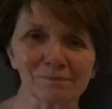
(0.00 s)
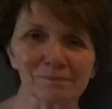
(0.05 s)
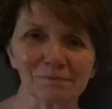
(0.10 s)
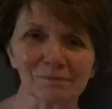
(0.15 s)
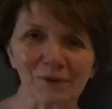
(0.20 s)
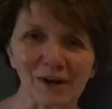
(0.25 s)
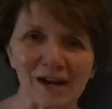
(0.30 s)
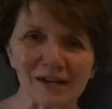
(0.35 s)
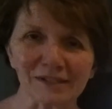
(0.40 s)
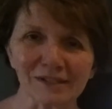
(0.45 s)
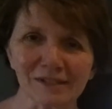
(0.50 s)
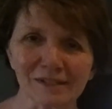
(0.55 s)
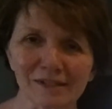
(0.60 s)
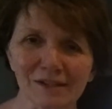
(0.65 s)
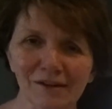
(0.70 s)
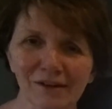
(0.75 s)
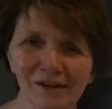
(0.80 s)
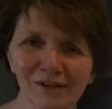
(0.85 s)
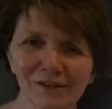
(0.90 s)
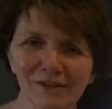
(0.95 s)
Practice
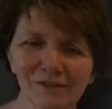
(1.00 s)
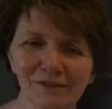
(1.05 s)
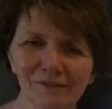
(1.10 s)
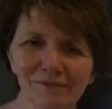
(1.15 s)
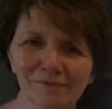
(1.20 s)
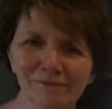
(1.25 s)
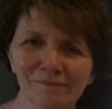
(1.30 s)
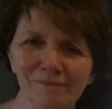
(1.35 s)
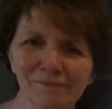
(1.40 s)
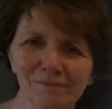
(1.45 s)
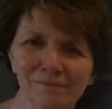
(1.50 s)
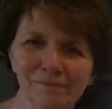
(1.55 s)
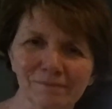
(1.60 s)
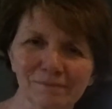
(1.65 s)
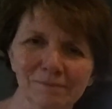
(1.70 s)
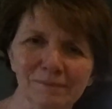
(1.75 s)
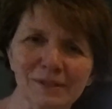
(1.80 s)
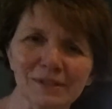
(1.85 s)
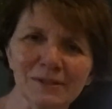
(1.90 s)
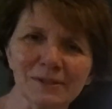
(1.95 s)
hard.
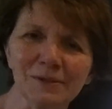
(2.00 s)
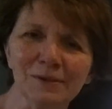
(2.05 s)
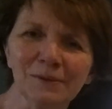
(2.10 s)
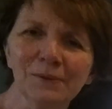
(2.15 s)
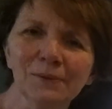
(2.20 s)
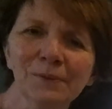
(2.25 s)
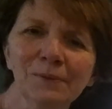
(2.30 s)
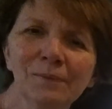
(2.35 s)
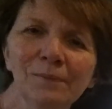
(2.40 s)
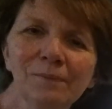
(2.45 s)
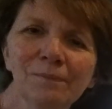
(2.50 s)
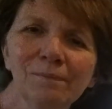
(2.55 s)
Miss you.